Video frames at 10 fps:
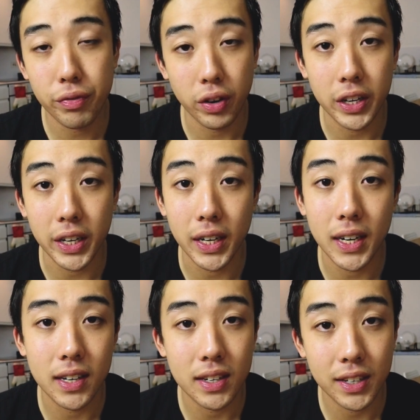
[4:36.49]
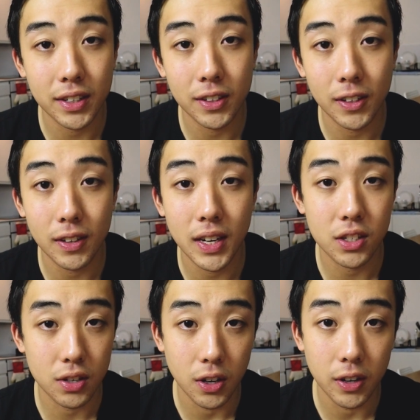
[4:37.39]
funny until
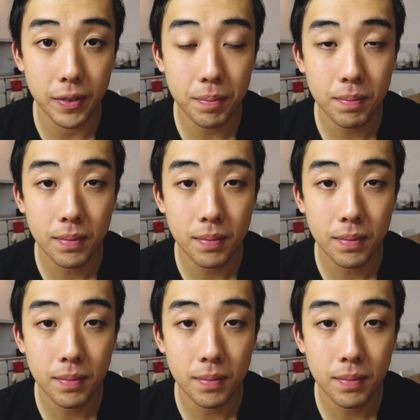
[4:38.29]
it's not.